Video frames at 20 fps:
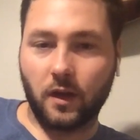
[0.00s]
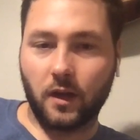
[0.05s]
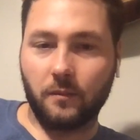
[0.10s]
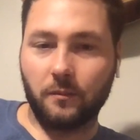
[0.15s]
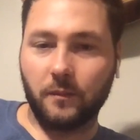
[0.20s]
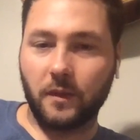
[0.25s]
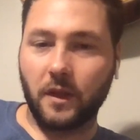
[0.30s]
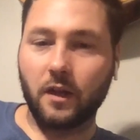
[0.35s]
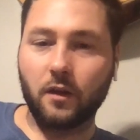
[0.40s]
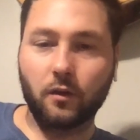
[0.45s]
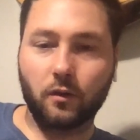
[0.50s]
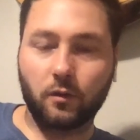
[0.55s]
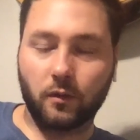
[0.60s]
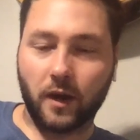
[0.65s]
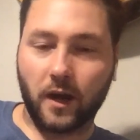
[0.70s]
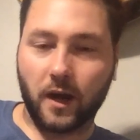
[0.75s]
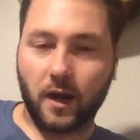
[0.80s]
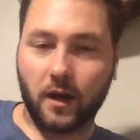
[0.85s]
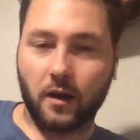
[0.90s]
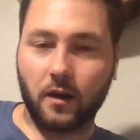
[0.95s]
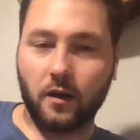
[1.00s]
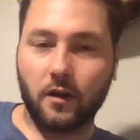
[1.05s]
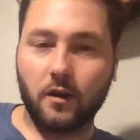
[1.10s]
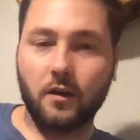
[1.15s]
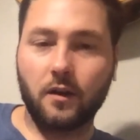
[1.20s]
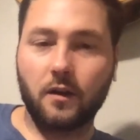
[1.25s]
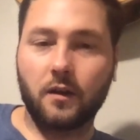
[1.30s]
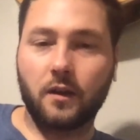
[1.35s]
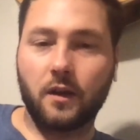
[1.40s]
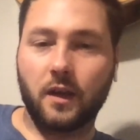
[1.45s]
Eagle Rare,
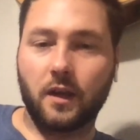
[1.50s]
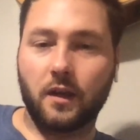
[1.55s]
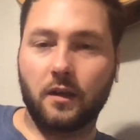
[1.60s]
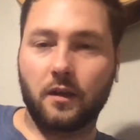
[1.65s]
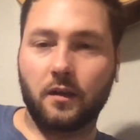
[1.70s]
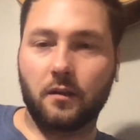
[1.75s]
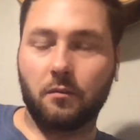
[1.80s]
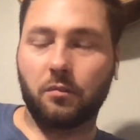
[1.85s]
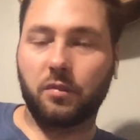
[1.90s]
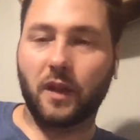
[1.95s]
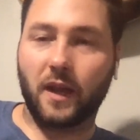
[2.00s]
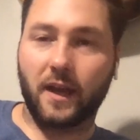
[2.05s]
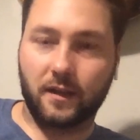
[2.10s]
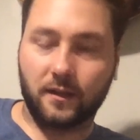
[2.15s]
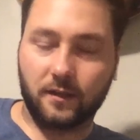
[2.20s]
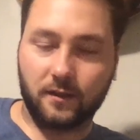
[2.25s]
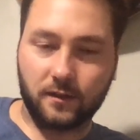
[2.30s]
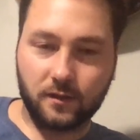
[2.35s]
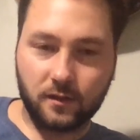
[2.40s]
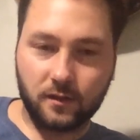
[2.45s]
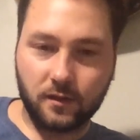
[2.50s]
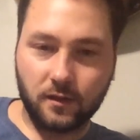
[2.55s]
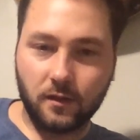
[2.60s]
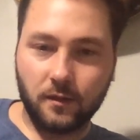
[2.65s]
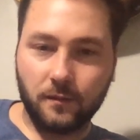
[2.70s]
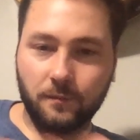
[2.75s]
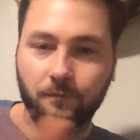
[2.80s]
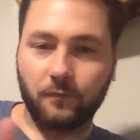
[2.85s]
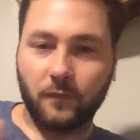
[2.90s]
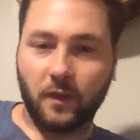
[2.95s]
and Blanton's.
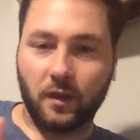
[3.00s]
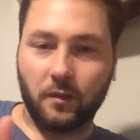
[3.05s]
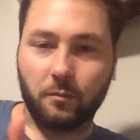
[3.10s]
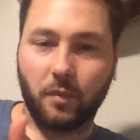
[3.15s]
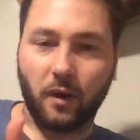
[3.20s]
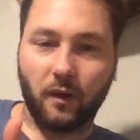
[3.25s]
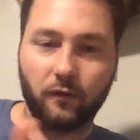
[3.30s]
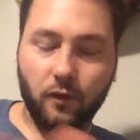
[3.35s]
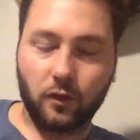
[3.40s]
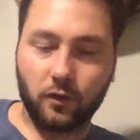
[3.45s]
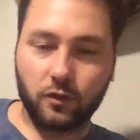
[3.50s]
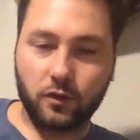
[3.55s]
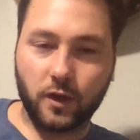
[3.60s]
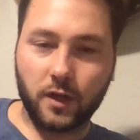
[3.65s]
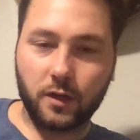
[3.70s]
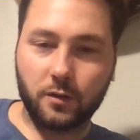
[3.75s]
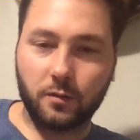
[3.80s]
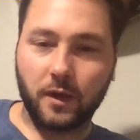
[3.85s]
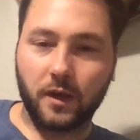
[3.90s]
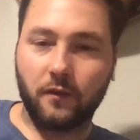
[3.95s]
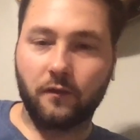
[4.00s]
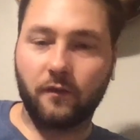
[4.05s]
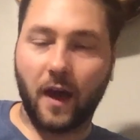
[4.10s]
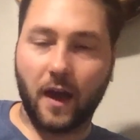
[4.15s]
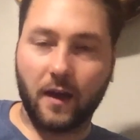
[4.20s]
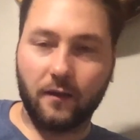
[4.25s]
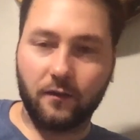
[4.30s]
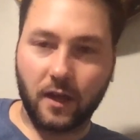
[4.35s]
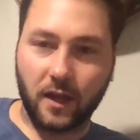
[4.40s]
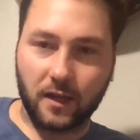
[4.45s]
And Buffalo Trace, we get
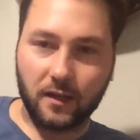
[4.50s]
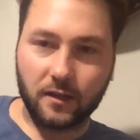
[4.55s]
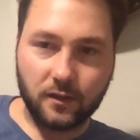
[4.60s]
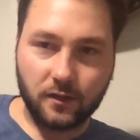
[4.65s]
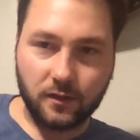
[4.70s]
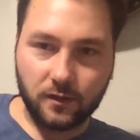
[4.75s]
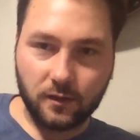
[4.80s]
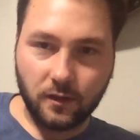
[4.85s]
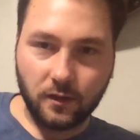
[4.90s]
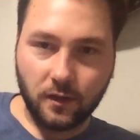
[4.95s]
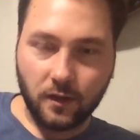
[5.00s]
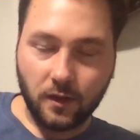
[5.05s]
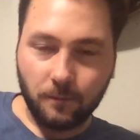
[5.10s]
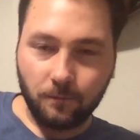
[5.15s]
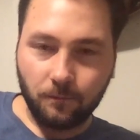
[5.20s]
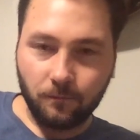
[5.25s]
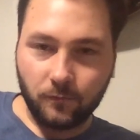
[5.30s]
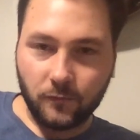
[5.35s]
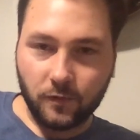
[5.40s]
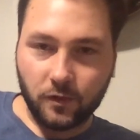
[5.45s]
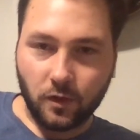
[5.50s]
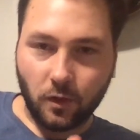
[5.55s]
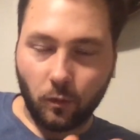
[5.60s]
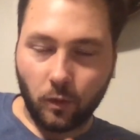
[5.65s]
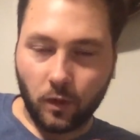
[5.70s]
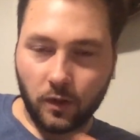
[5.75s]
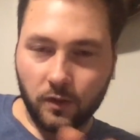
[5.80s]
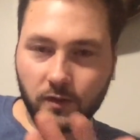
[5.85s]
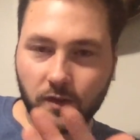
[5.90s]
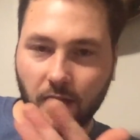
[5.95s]
5 cases. So
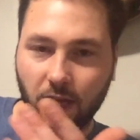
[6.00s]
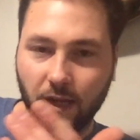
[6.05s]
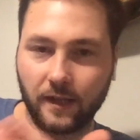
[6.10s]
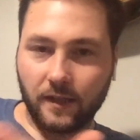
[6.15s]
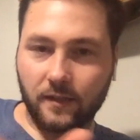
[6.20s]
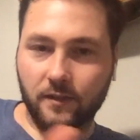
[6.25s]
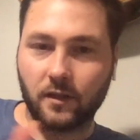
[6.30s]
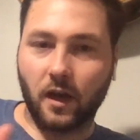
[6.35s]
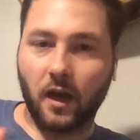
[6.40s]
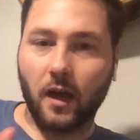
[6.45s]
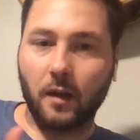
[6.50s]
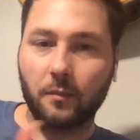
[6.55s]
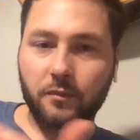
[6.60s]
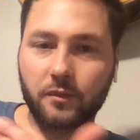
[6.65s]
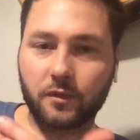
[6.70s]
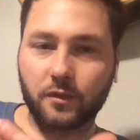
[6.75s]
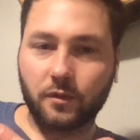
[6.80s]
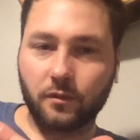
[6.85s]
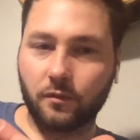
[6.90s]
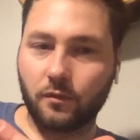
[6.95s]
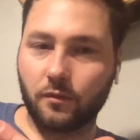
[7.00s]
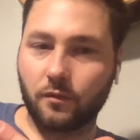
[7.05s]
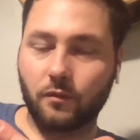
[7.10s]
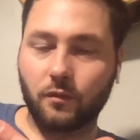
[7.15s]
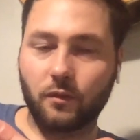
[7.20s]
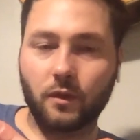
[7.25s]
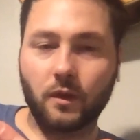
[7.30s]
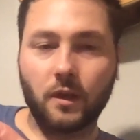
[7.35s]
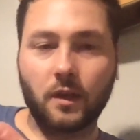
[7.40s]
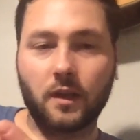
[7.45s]
once that gets up
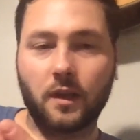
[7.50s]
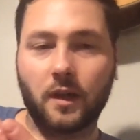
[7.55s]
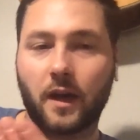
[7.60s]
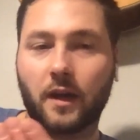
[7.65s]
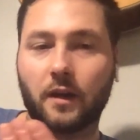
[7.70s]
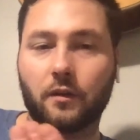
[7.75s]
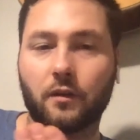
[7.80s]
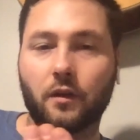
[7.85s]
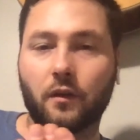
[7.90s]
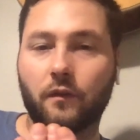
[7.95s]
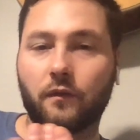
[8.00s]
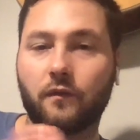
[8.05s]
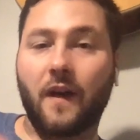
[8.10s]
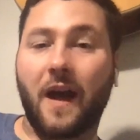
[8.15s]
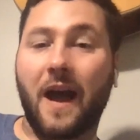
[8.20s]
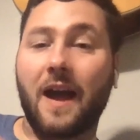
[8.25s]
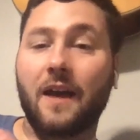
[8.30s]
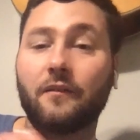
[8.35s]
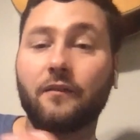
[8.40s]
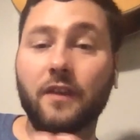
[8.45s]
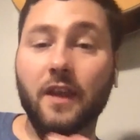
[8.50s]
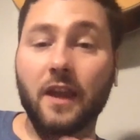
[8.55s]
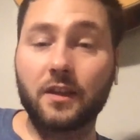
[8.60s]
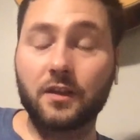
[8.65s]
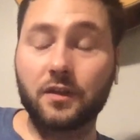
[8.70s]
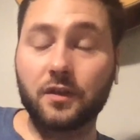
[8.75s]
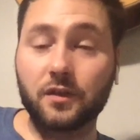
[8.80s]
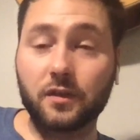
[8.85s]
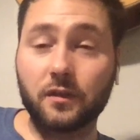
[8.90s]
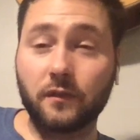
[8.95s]
to, I don't know, 5
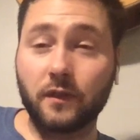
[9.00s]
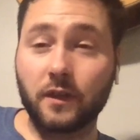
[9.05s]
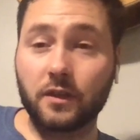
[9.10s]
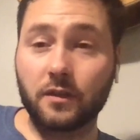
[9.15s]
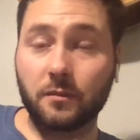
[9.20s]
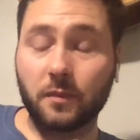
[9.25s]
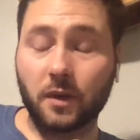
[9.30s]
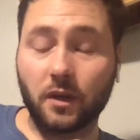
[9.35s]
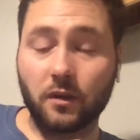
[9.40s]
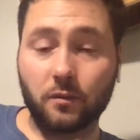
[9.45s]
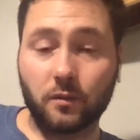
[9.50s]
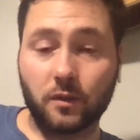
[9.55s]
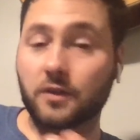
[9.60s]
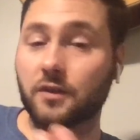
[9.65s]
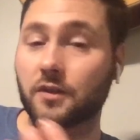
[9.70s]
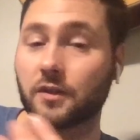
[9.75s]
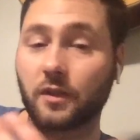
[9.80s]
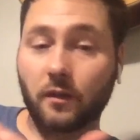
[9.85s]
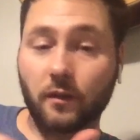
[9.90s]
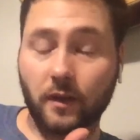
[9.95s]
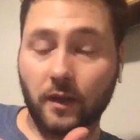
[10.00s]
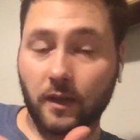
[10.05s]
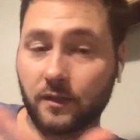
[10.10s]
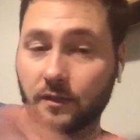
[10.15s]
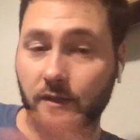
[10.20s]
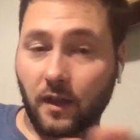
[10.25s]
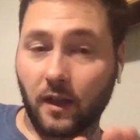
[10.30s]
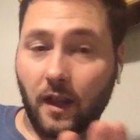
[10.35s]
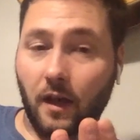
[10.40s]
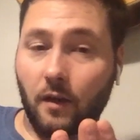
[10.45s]
cases of each a month, we're still going to
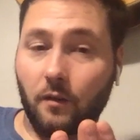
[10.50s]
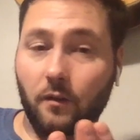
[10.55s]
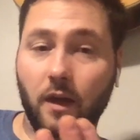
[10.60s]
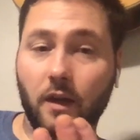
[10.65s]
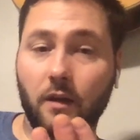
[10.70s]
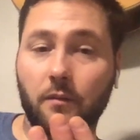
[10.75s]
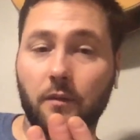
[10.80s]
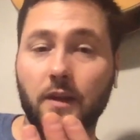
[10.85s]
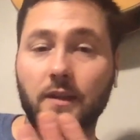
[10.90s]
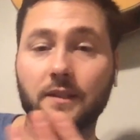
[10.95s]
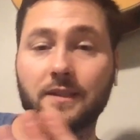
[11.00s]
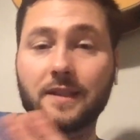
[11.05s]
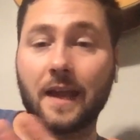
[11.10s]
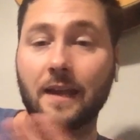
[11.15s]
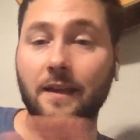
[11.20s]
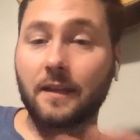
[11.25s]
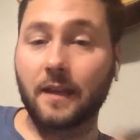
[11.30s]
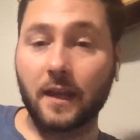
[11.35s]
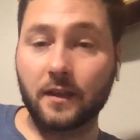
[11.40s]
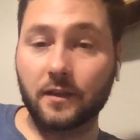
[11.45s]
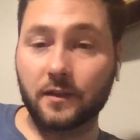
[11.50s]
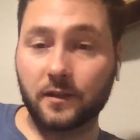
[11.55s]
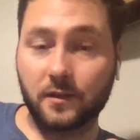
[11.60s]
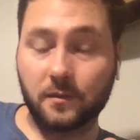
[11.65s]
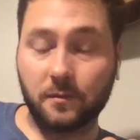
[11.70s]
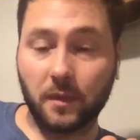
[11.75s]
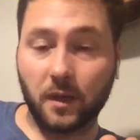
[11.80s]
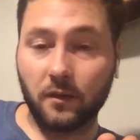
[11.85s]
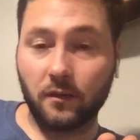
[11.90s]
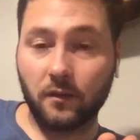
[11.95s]
sell out right away. 10 cases a month,